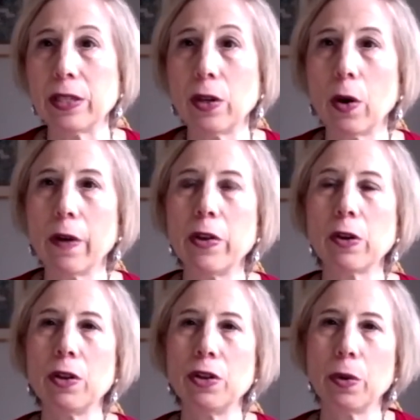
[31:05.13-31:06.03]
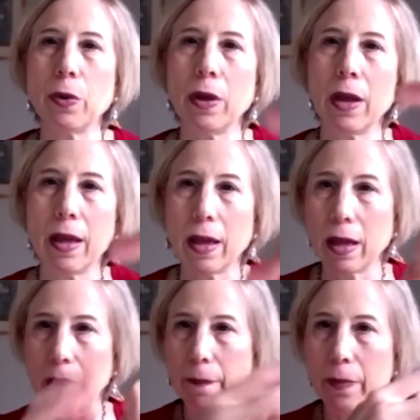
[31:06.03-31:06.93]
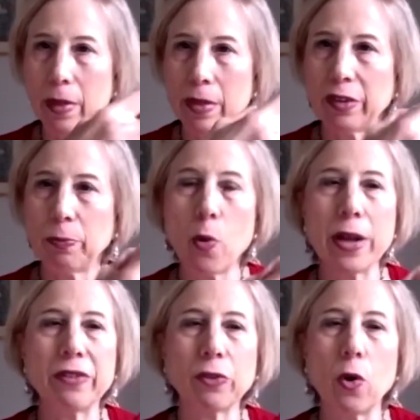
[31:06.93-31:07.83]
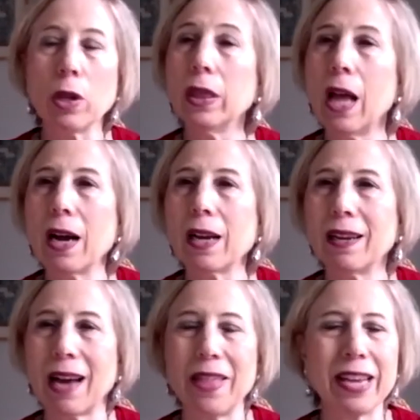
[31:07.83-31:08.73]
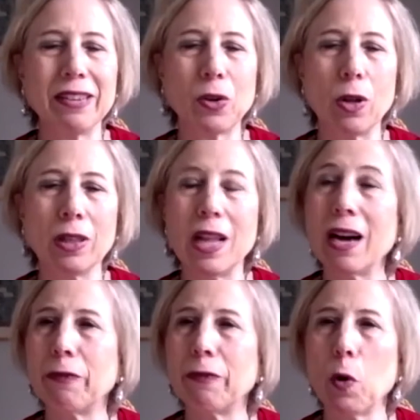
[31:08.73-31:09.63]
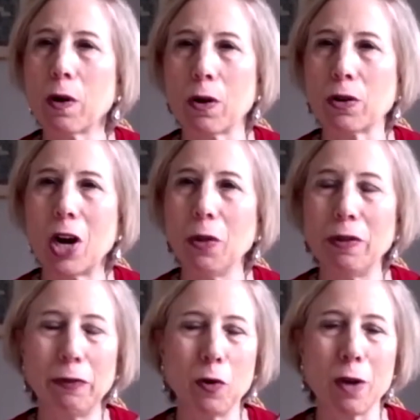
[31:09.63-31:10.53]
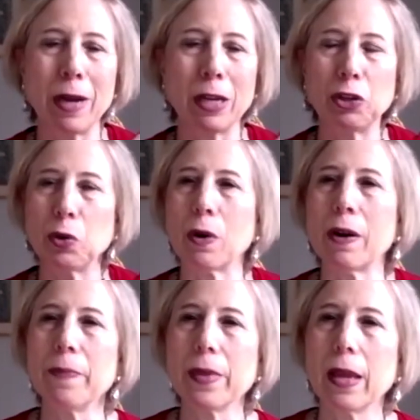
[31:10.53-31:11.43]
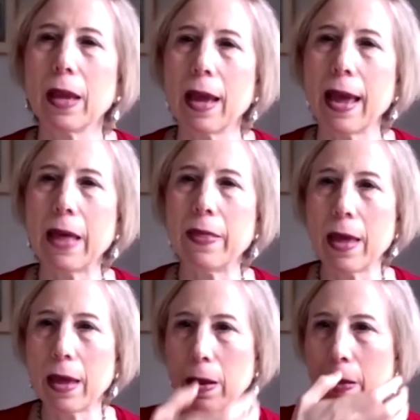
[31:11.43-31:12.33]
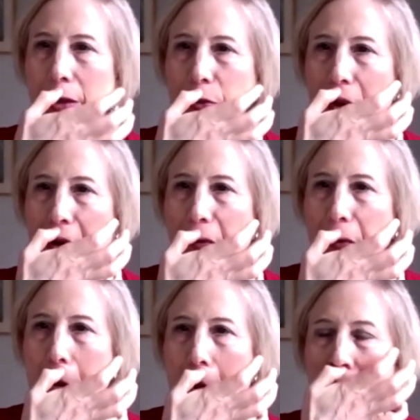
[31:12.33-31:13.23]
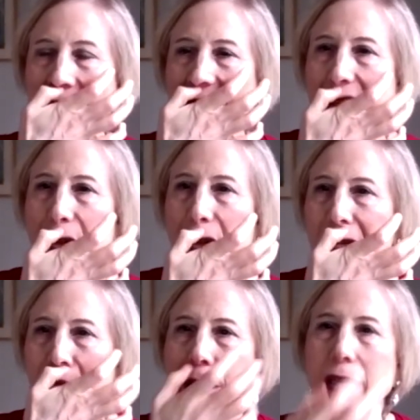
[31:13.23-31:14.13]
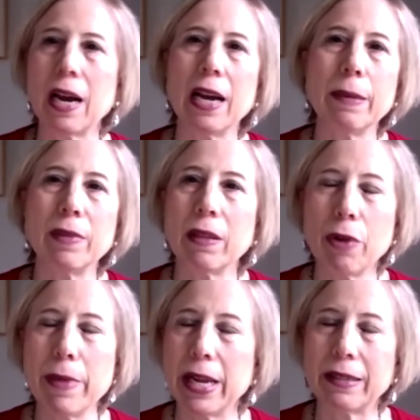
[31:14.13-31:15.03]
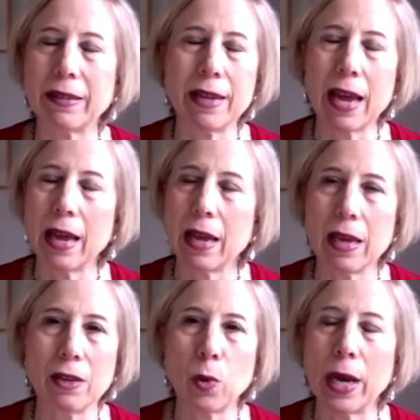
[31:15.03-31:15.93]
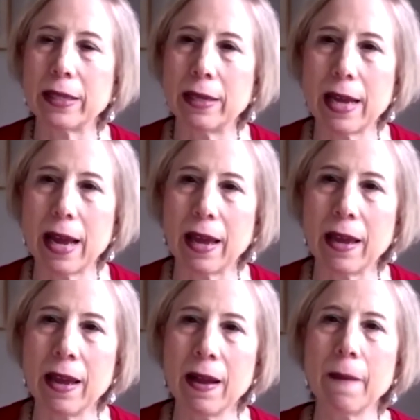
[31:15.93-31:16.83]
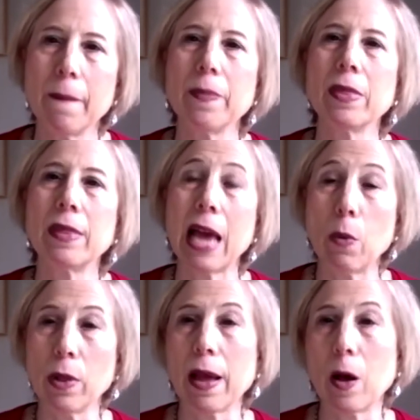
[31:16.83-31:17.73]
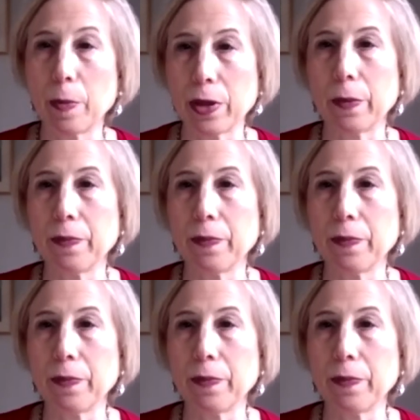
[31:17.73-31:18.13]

So if you can do, this point is called lung, I think it's called lung 4 or colon 4, I'm not sure. And then this one over here, he said, do this 3 minutes a day, twice a day. That will help you.